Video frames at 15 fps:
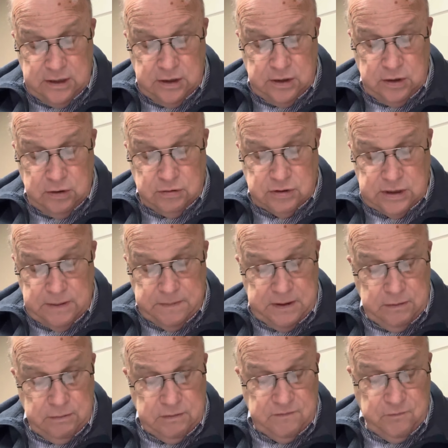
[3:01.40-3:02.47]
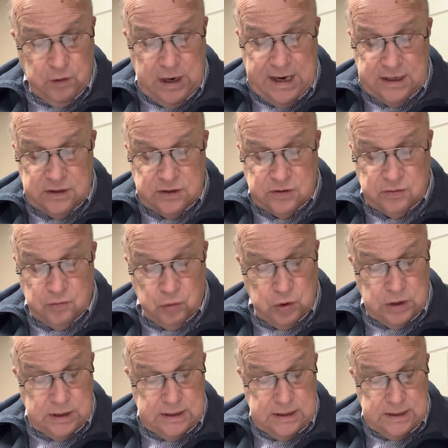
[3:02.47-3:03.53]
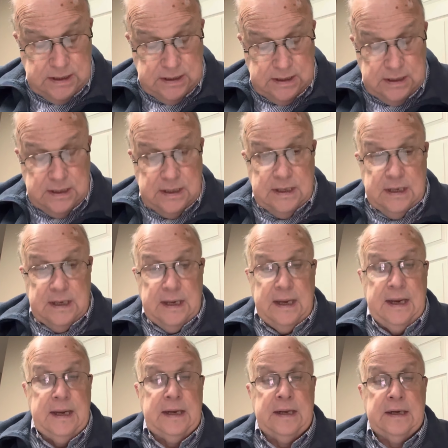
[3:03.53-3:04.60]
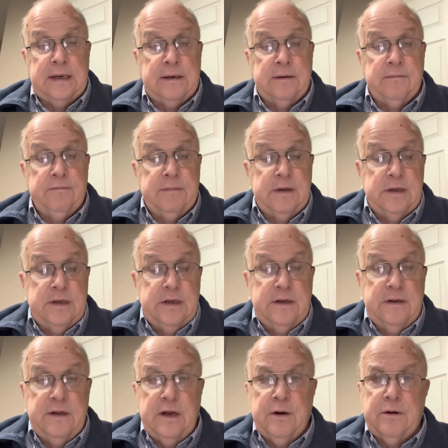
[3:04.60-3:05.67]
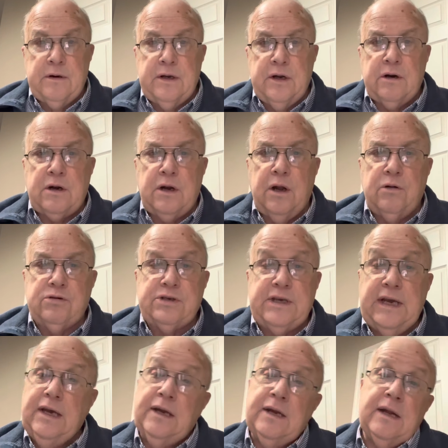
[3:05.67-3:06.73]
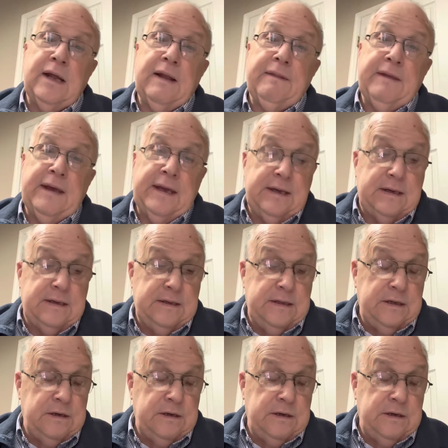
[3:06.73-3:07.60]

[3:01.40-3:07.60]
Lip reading: to do something that frightens one. And they're close kin, I think.